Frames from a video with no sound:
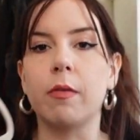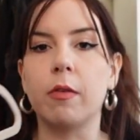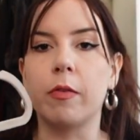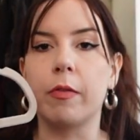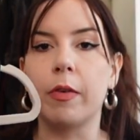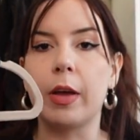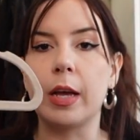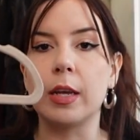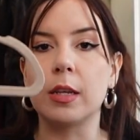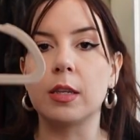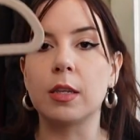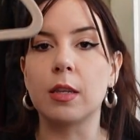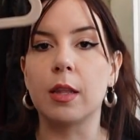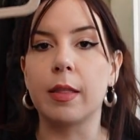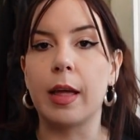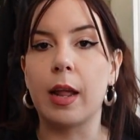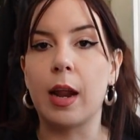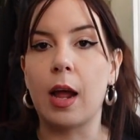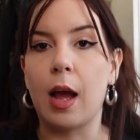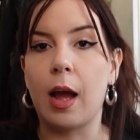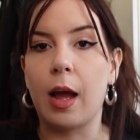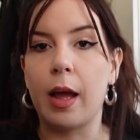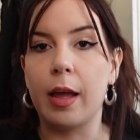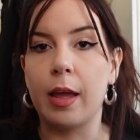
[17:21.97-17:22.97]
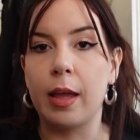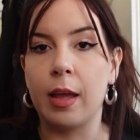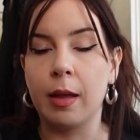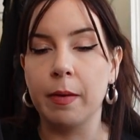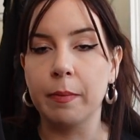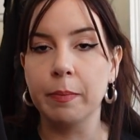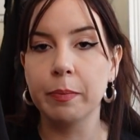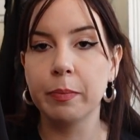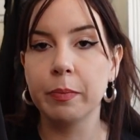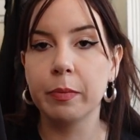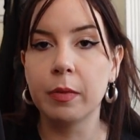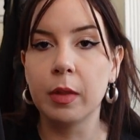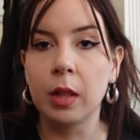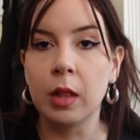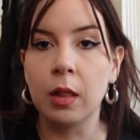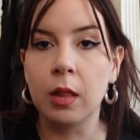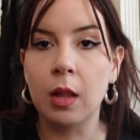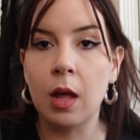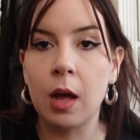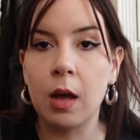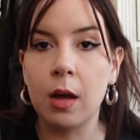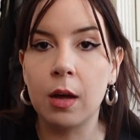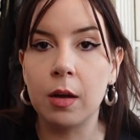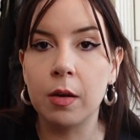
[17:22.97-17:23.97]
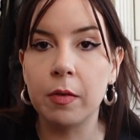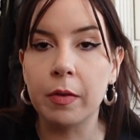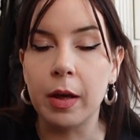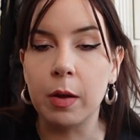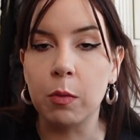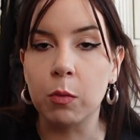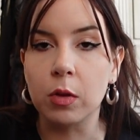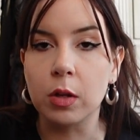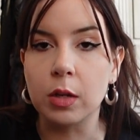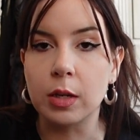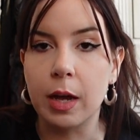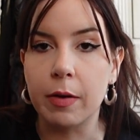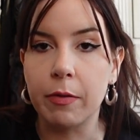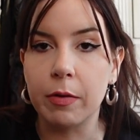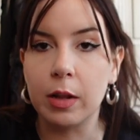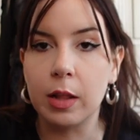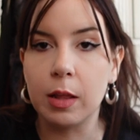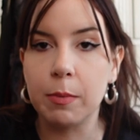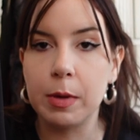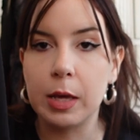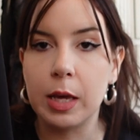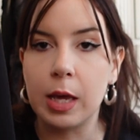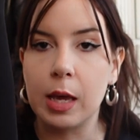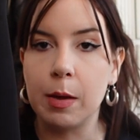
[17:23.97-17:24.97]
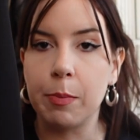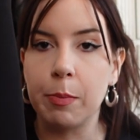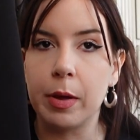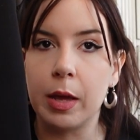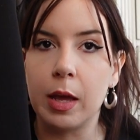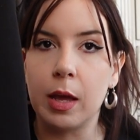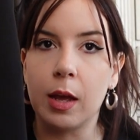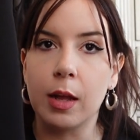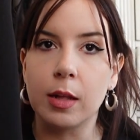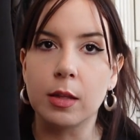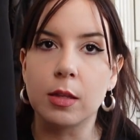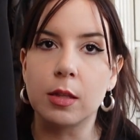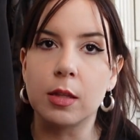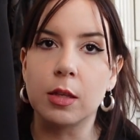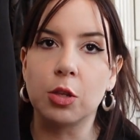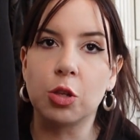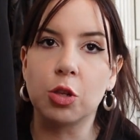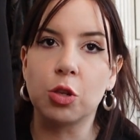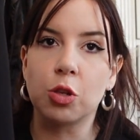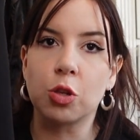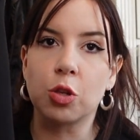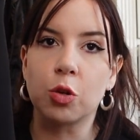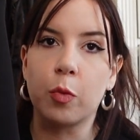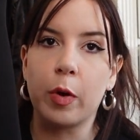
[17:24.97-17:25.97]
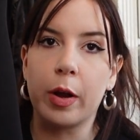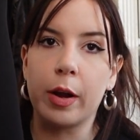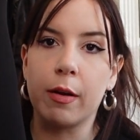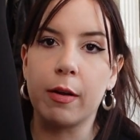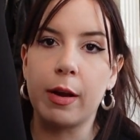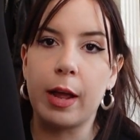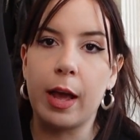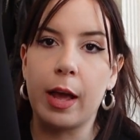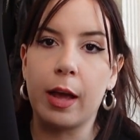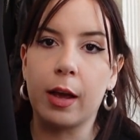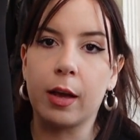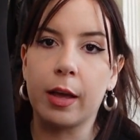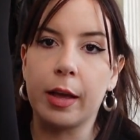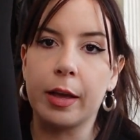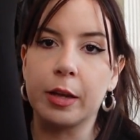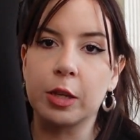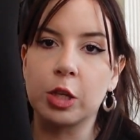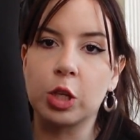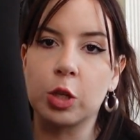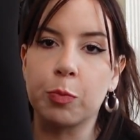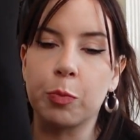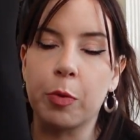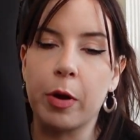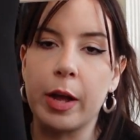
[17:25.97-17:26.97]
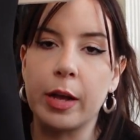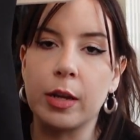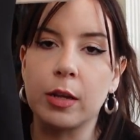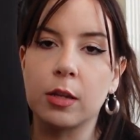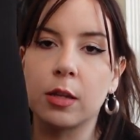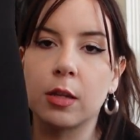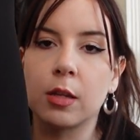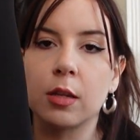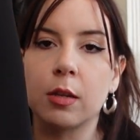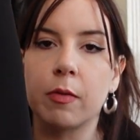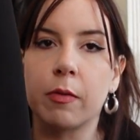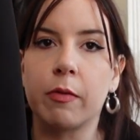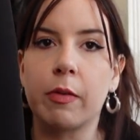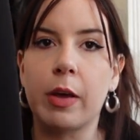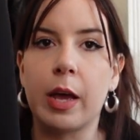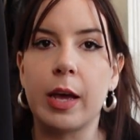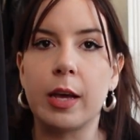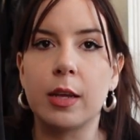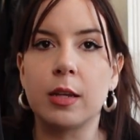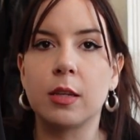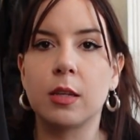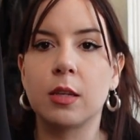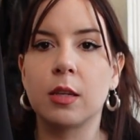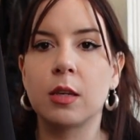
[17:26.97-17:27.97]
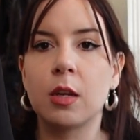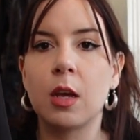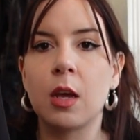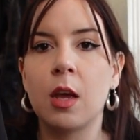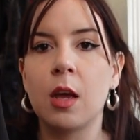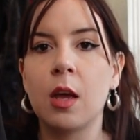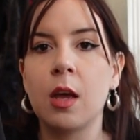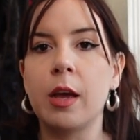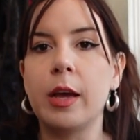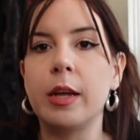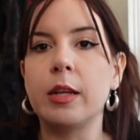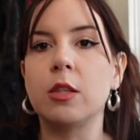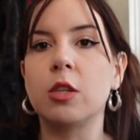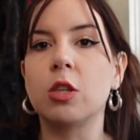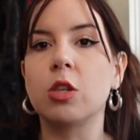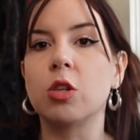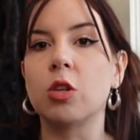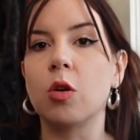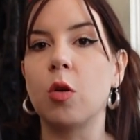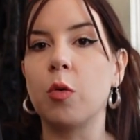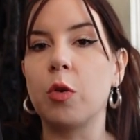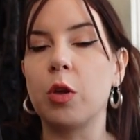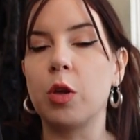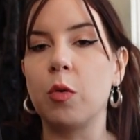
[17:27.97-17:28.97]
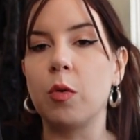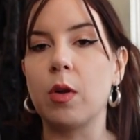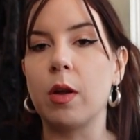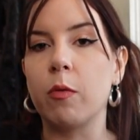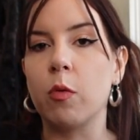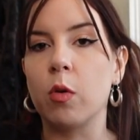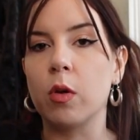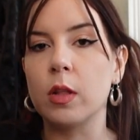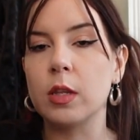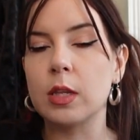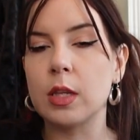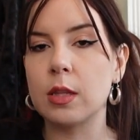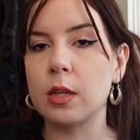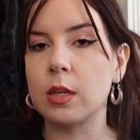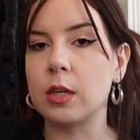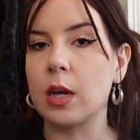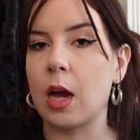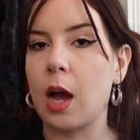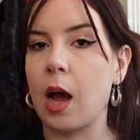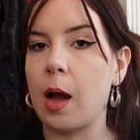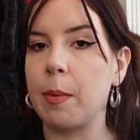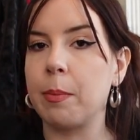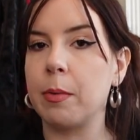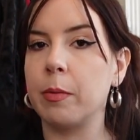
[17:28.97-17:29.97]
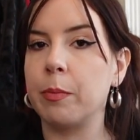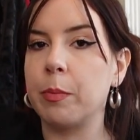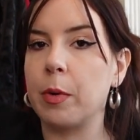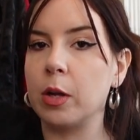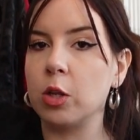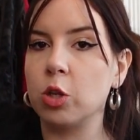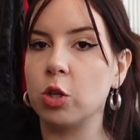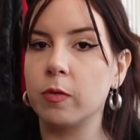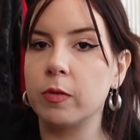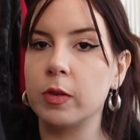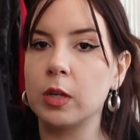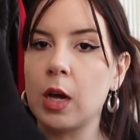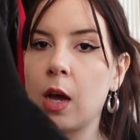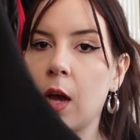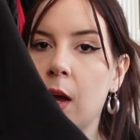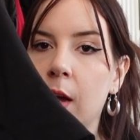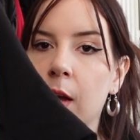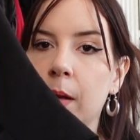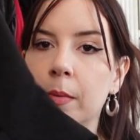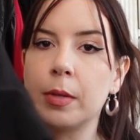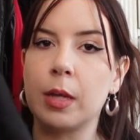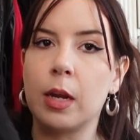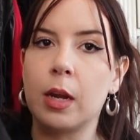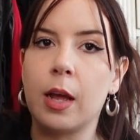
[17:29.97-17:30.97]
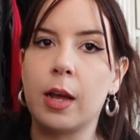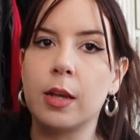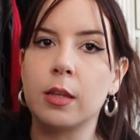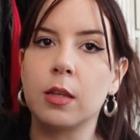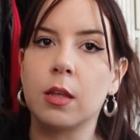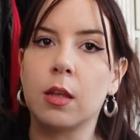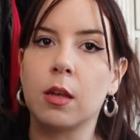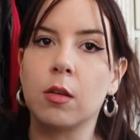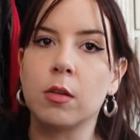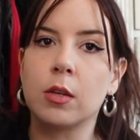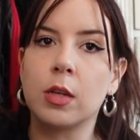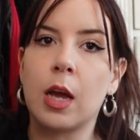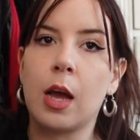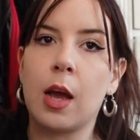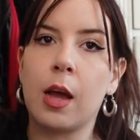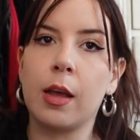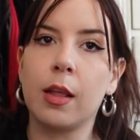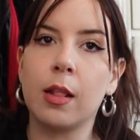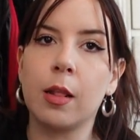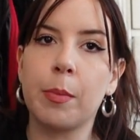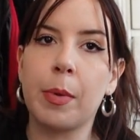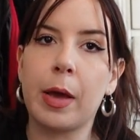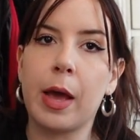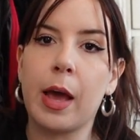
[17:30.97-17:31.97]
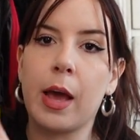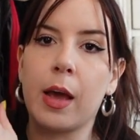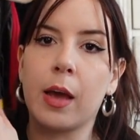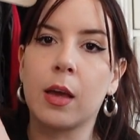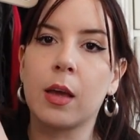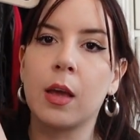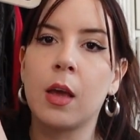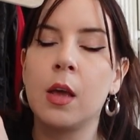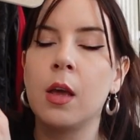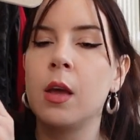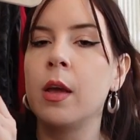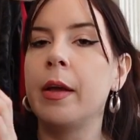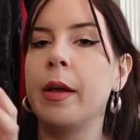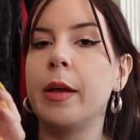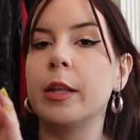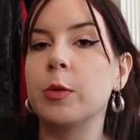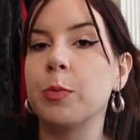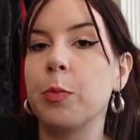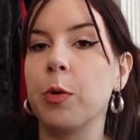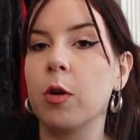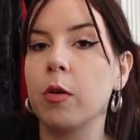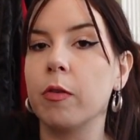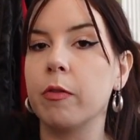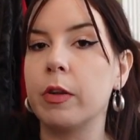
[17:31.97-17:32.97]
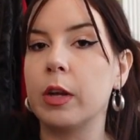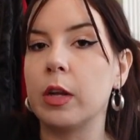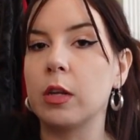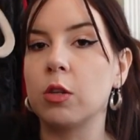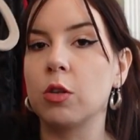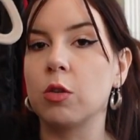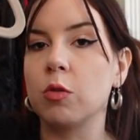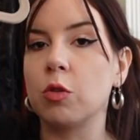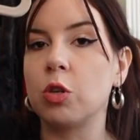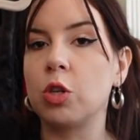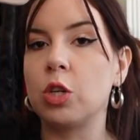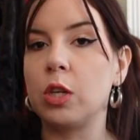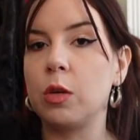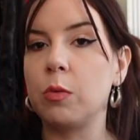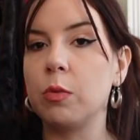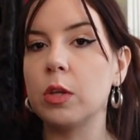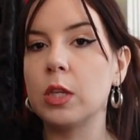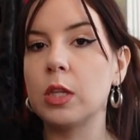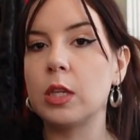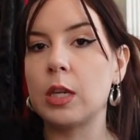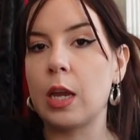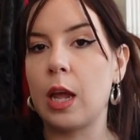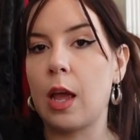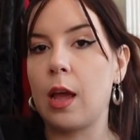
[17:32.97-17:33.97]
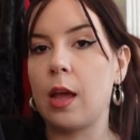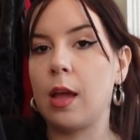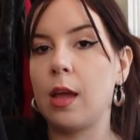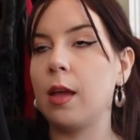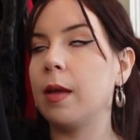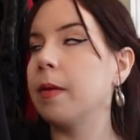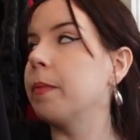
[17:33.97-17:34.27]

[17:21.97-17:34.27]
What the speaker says: a vest that I love and will definitely be keeping. It's this square neck express vest. It's so cute. I've worn this as a top a bunch of times and it has a little tie in the back. It's perfect, so she will stay.